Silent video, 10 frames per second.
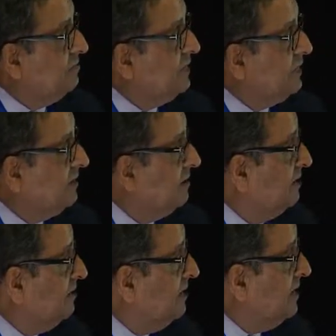beta.
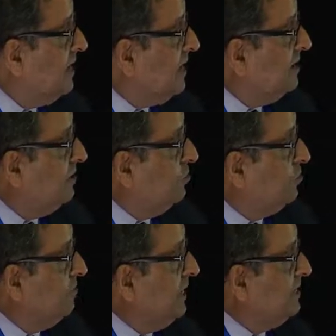And due
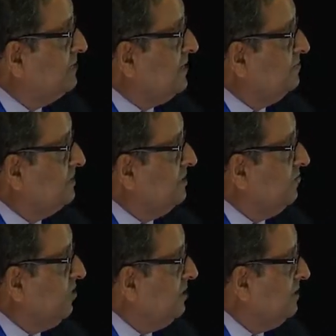to many steps
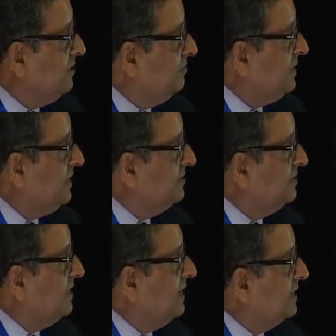involved in the
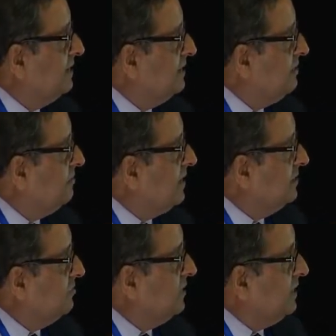PI3-AKT
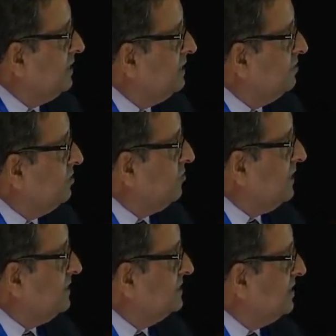pathway, it provides